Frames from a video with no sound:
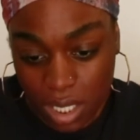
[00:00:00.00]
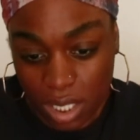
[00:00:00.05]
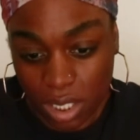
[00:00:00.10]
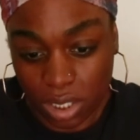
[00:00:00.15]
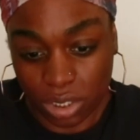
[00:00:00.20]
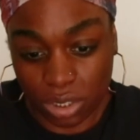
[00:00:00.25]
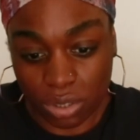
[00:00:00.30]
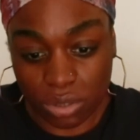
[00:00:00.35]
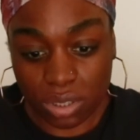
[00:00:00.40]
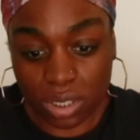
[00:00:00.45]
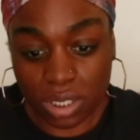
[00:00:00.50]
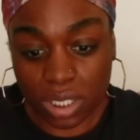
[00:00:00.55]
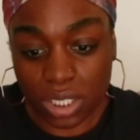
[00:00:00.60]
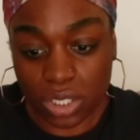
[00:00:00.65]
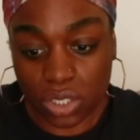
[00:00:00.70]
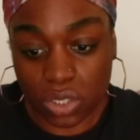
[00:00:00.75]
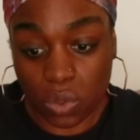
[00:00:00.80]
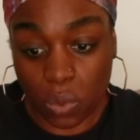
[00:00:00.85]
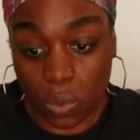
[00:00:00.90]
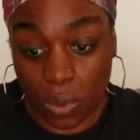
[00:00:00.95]
Usually
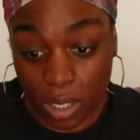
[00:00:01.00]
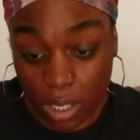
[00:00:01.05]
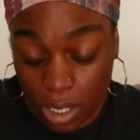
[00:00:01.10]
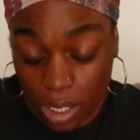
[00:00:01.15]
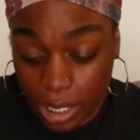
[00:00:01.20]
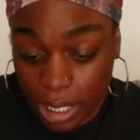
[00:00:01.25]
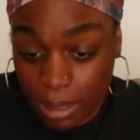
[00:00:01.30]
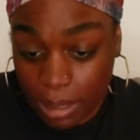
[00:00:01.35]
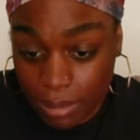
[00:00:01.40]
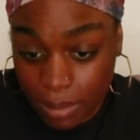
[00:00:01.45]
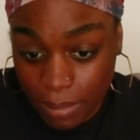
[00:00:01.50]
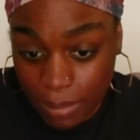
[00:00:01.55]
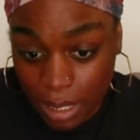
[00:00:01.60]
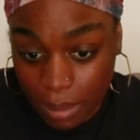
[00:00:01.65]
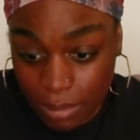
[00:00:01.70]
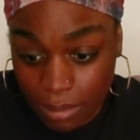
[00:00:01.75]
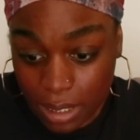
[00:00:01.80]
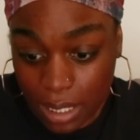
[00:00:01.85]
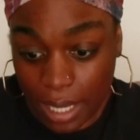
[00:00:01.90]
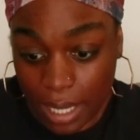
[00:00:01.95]
Twitter keeps me
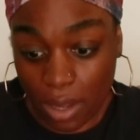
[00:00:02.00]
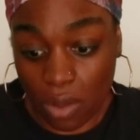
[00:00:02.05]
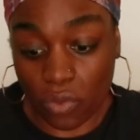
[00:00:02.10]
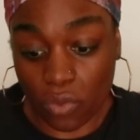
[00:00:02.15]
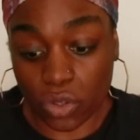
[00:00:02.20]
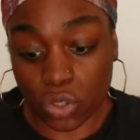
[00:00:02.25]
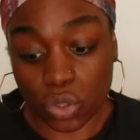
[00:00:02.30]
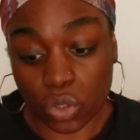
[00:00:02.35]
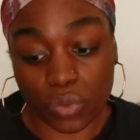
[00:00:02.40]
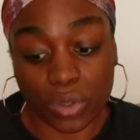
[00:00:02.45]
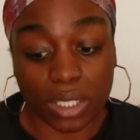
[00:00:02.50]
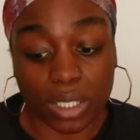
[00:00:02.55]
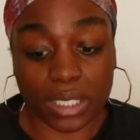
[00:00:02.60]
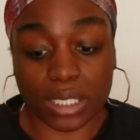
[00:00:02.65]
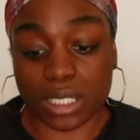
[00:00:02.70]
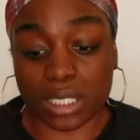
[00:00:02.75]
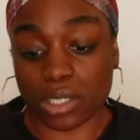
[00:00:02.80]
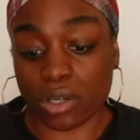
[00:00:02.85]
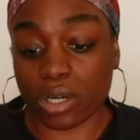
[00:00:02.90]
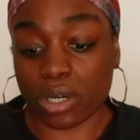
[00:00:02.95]
up to date on the new
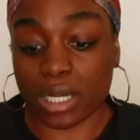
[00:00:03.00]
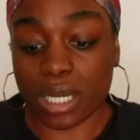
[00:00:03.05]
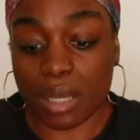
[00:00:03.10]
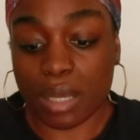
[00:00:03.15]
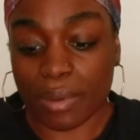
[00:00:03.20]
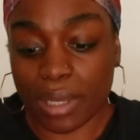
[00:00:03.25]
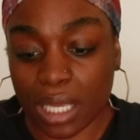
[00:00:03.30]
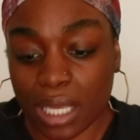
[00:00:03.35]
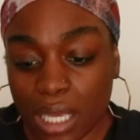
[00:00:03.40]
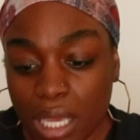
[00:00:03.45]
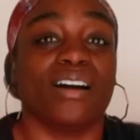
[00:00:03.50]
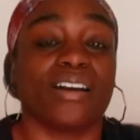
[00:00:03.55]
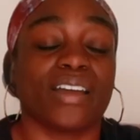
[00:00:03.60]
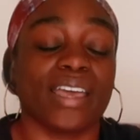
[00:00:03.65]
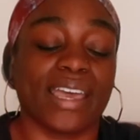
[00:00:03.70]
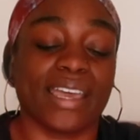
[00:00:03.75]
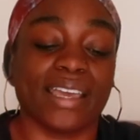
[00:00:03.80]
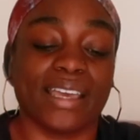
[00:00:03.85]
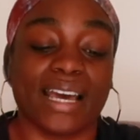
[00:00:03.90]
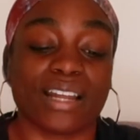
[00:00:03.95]
releases that are coming.
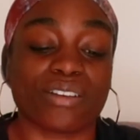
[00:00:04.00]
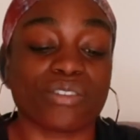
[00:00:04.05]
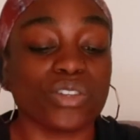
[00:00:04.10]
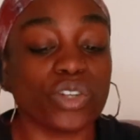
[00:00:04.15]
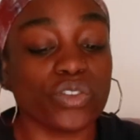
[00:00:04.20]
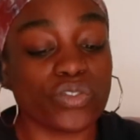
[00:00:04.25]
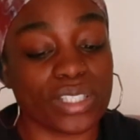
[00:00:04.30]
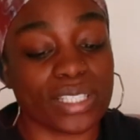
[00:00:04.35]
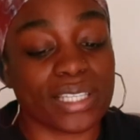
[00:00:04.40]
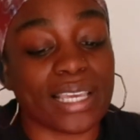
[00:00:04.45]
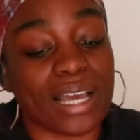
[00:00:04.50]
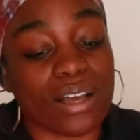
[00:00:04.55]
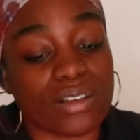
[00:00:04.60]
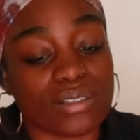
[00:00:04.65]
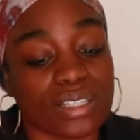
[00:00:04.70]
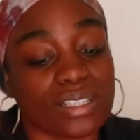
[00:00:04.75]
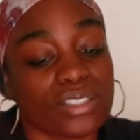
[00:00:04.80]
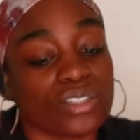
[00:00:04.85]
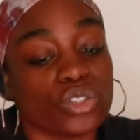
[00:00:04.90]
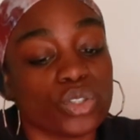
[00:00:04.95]
Okay, I don't know if this
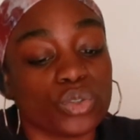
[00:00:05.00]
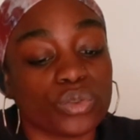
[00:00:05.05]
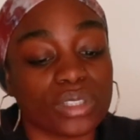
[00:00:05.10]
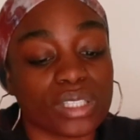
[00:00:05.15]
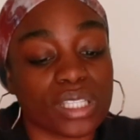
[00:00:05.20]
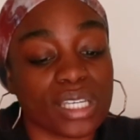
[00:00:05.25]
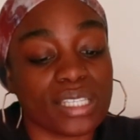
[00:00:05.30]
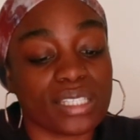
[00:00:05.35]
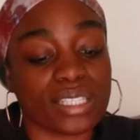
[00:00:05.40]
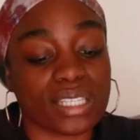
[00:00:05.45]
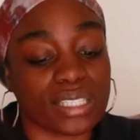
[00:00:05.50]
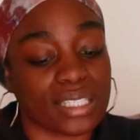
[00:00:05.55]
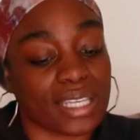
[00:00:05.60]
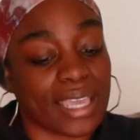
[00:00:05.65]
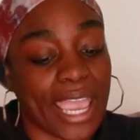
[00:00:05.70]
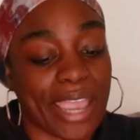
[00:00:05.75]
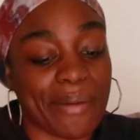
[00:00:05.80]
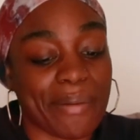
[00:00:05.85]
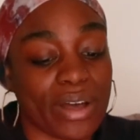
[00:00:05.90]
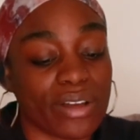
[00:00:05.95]
counts as a new release because it
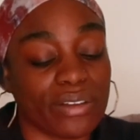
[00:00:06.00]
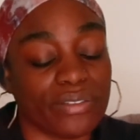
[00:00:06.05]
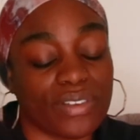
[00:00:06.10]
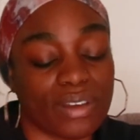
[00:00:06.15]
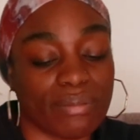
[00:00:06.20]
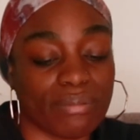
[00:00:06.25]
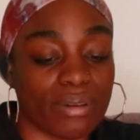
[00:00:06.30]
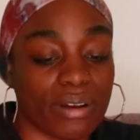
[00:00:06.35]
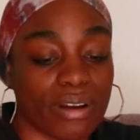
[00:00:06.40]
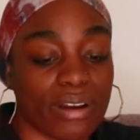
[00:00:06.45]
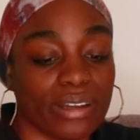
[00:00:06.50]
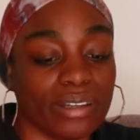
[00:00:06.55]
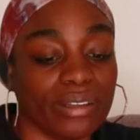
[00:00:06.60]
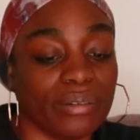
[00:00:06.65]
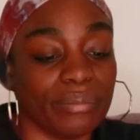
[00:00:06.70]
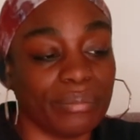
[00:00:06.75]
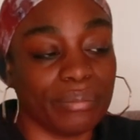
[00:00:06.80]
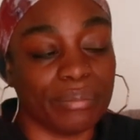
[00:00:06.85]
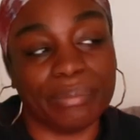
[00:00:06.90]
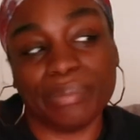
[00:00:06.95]
came out in February,
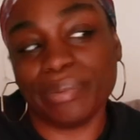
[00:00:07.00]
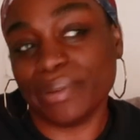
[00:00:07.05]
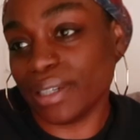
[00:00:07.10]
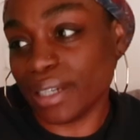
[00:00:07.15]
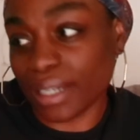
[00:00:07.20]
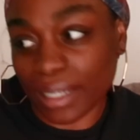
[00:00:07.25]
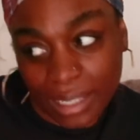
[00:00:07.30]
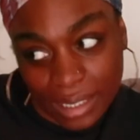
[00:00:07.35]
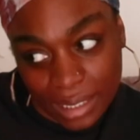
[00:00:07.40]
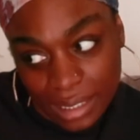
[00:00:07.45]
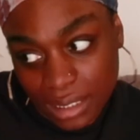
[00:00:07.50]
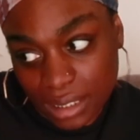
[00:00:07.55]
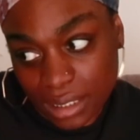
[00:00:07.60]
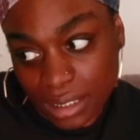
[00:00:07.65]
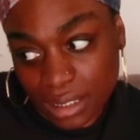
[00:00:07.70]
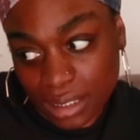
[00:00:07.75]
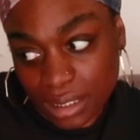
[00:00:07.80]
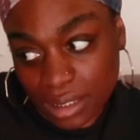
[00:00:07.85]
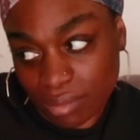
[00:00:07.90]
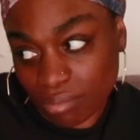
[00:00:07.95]
but
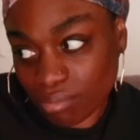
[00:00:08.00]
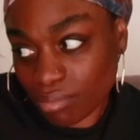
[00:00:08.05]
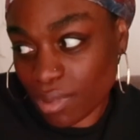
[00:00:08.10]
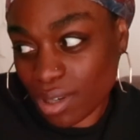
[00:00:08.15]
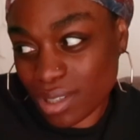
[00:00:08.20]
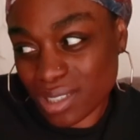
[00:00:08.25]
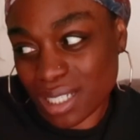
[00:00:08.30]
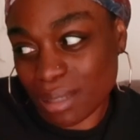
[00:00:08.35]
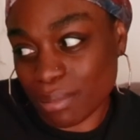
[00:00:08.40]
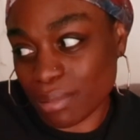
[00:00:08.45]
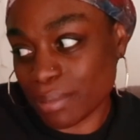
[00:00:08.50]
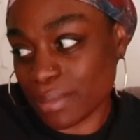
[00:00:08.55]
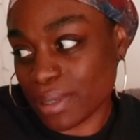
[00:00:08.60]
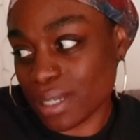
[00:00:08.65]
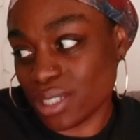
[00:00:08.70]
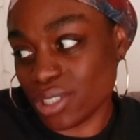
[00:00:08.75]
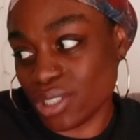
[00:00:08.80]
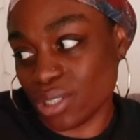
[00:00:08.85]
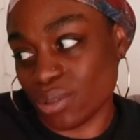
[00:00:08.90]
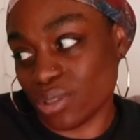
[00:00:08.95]
March, April,
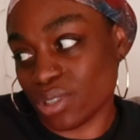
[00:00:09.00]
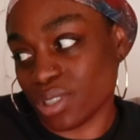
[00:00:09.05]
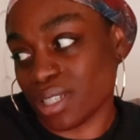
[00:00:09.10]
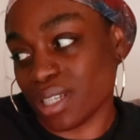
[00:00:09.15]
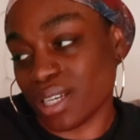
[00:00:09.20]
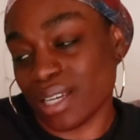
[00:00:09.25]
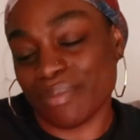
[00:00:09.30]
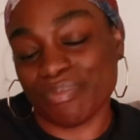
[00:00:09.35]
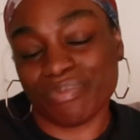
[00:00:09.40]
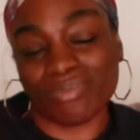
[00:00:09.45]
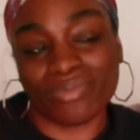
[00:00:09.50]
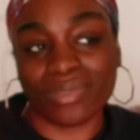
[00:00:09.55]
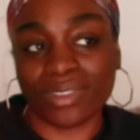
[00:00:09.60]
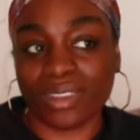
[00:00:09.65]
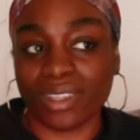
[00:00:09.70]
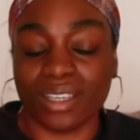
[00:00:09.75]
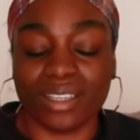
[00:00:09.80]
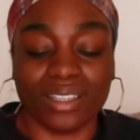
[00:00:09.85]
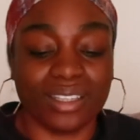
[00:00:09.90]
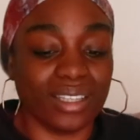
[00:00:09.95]
May, June, July,
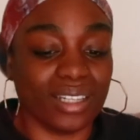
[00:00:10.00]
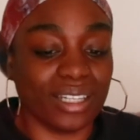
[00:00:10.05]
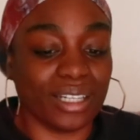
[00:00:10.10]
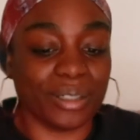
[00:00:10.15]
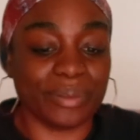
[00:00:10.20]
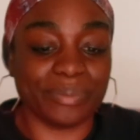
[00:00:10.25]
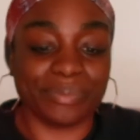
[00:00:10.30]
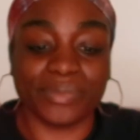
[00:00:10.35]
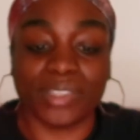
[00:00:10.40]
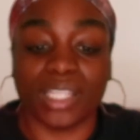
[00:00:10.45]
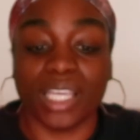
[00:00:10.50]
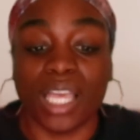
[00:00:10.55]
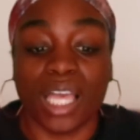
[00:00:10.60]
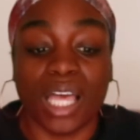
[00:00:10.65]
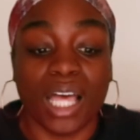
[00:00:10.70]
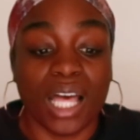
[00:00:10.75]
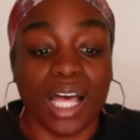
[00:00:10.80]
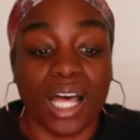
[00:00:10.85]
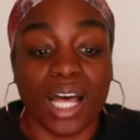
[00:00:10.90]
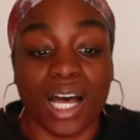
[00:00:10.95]
you know.
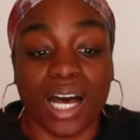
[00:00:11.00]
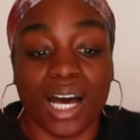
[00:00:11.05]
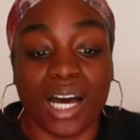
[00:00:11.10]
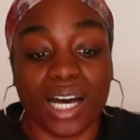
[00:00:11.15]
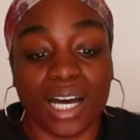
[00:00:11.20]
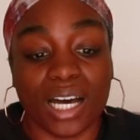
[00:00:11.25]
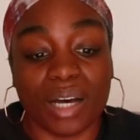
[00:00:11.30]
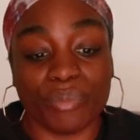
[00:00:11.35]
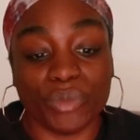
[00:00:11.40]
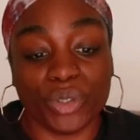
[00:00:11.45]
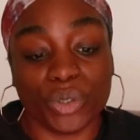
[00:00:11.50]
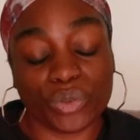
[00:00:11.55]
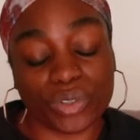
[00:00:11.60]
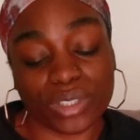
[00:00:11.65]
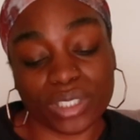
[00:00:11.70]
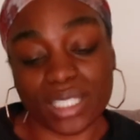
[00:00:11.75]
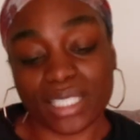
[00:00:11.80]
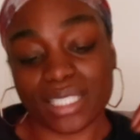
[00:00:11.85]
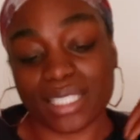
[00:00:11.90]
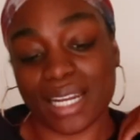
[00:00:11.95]
New
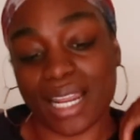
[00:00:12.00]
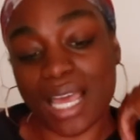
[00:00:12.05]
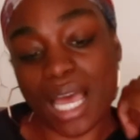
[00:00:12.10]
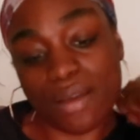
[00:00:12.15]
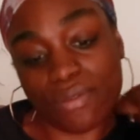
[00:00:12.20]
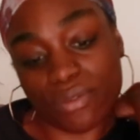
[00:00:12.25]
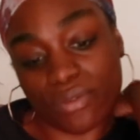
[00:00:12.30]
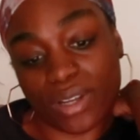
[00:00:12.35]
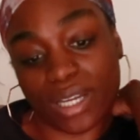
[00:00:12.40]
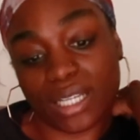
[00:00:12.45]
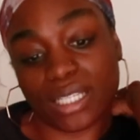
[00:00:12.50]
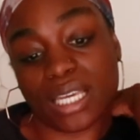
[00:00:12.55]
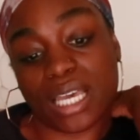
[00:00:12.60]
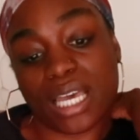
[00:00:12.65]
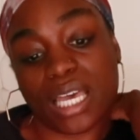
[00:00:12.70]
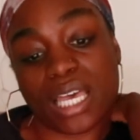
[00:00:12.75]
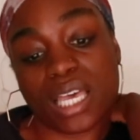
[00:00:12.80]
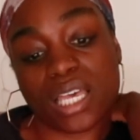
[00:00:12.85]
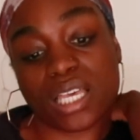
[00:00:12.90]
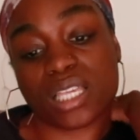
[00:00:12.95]
release that I haven't read
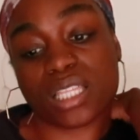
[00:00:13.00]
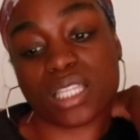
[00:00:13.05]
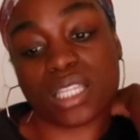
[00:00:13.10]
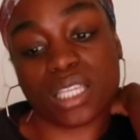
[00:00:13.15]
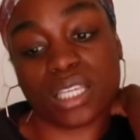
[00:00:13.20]
yet